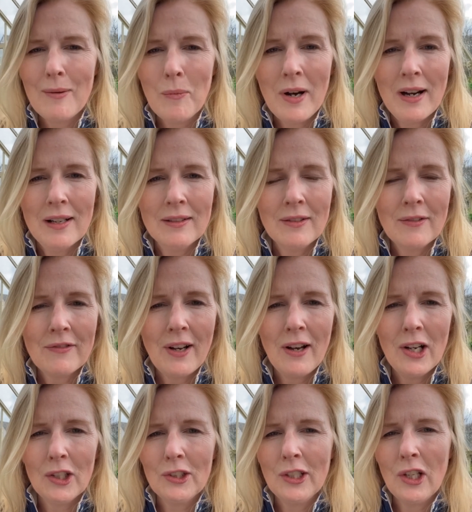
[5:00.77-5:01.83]
one for
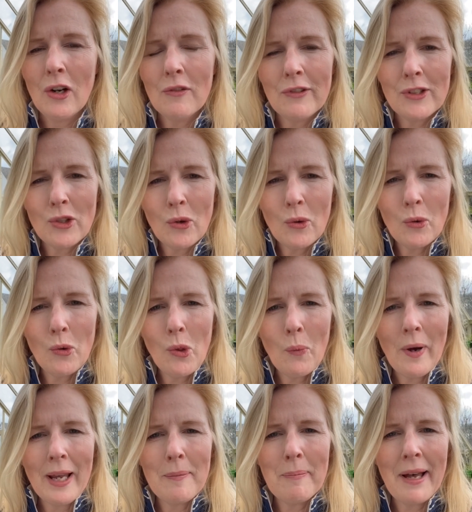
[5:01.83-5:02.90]
hardening off is all the
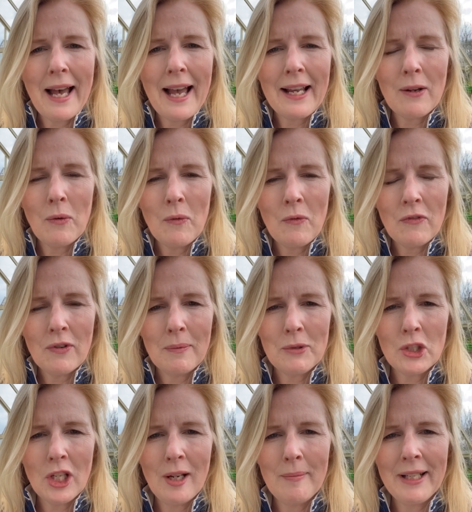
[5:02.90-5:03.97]
way back from
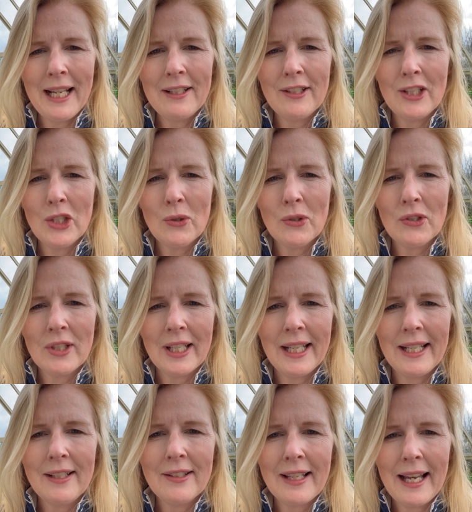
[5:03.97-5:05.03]
germinating your
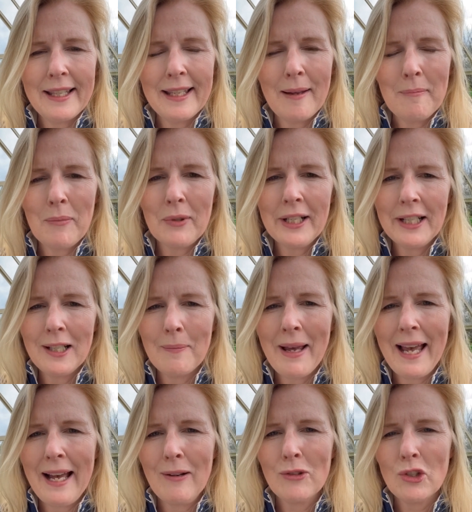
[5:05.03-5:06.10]
seeds and then bringing them
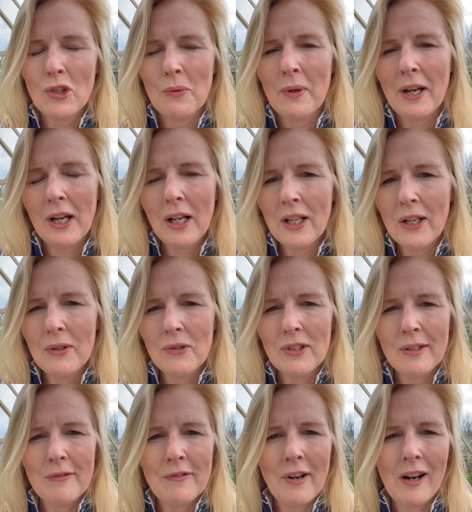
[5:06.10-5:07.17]
out to a
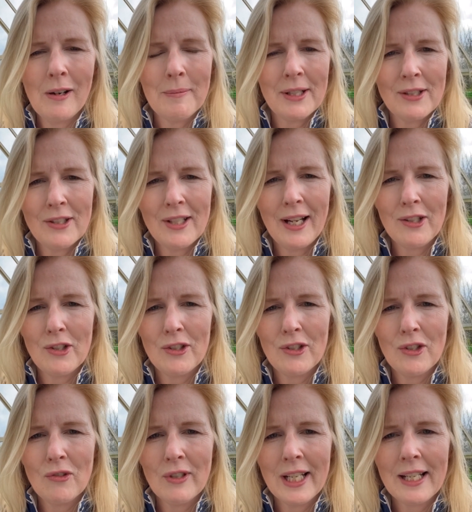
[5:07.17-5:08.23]
closed environment such as
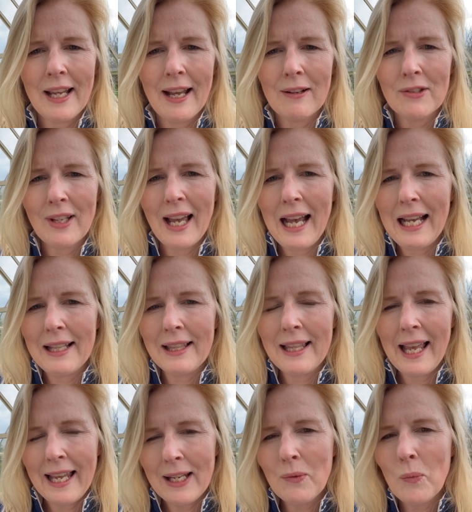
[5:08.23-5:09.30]
a greenhouse, and
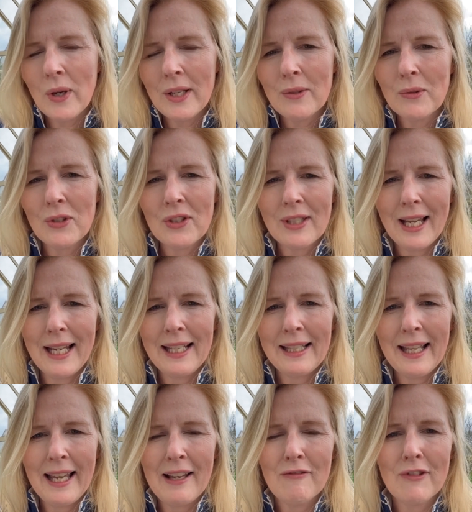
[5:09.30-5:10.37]
they will stay
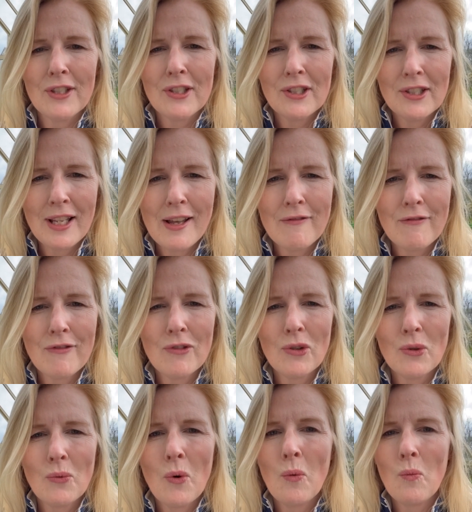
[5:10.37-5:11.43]
there for
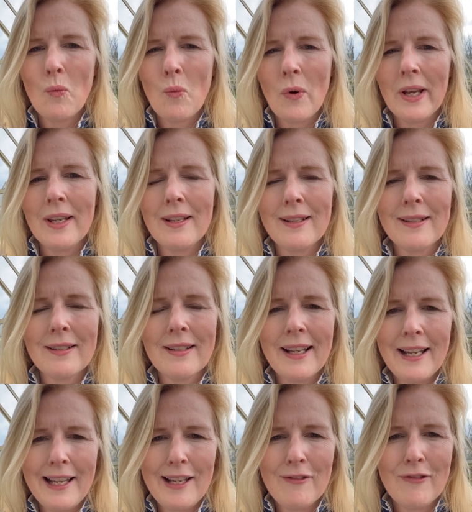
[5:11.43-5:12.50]
several weeks,
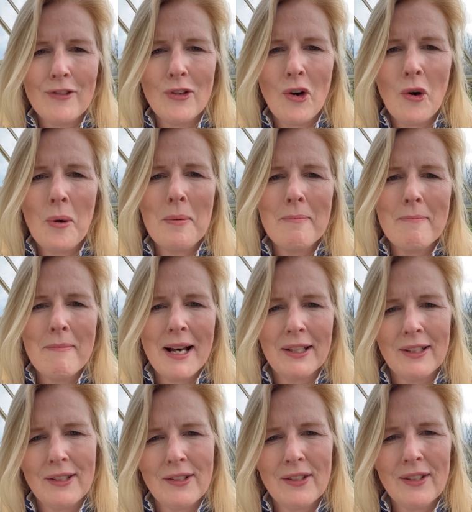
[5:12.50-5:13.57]
if not
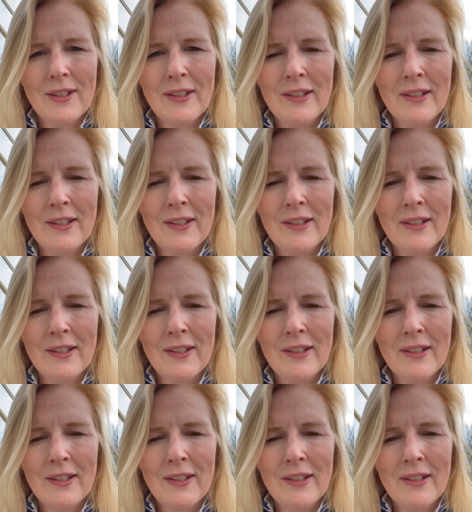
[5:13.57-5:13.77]
months.